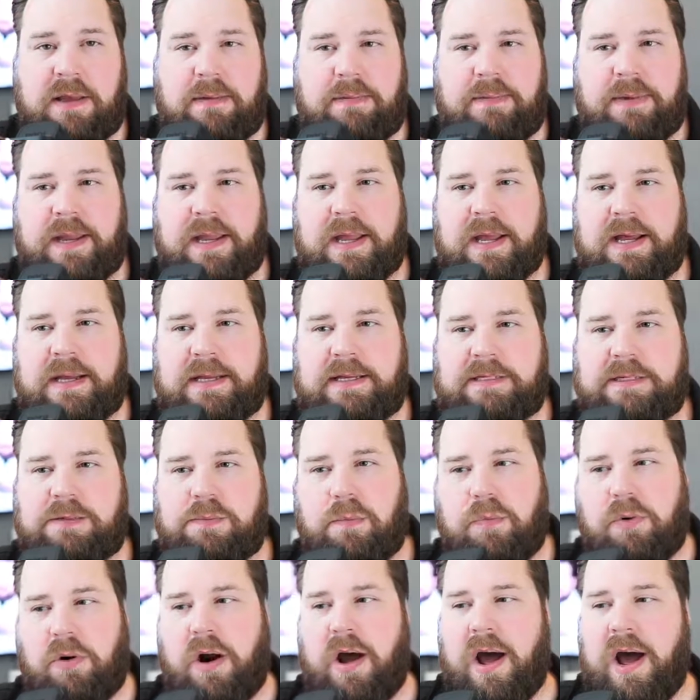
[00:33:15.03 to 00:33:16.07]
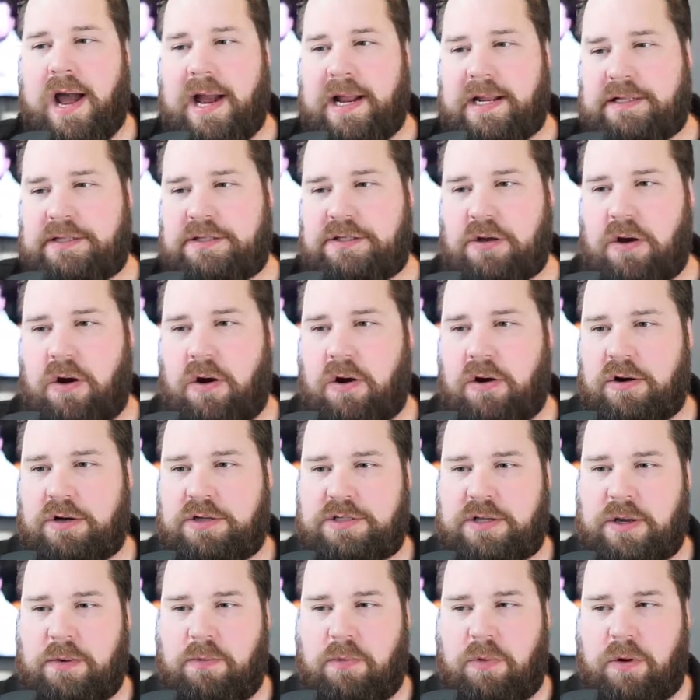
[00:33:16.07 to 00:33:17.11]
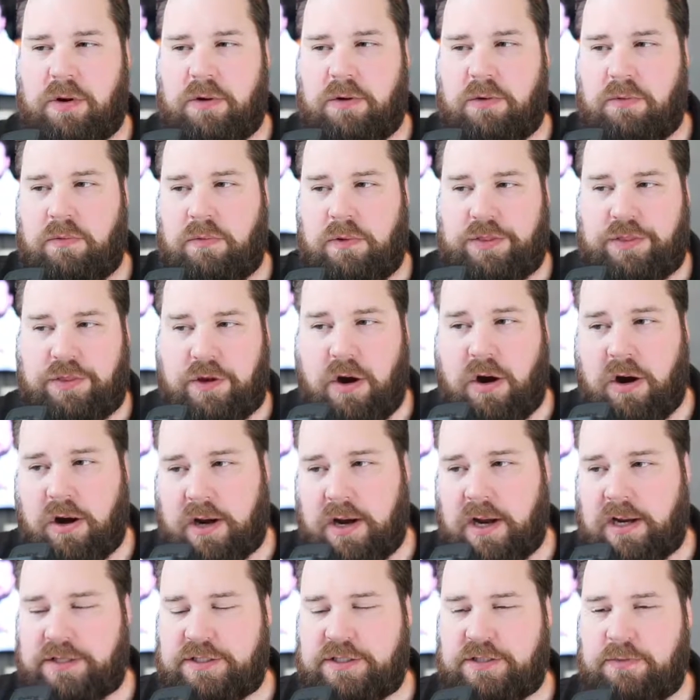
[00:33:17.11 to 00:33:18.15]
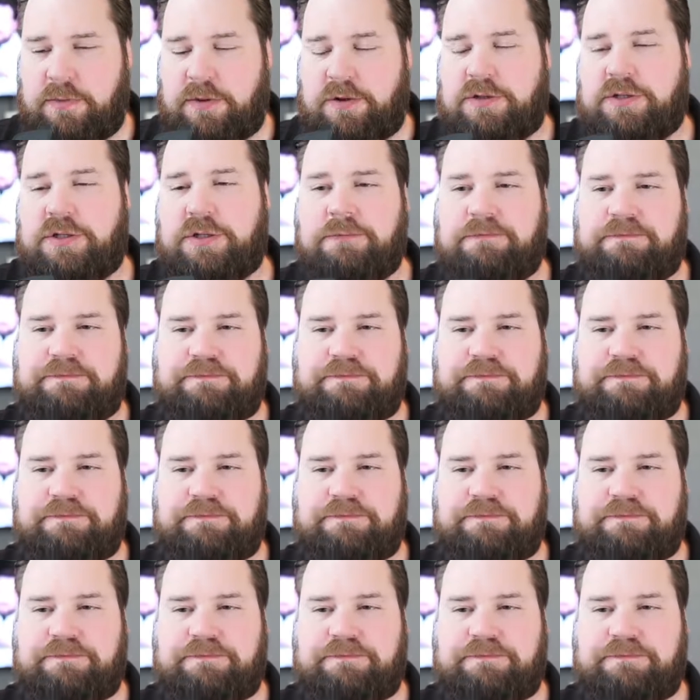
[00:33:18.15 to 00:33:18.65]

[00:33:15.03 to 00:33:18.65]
because brides are someone with our customers,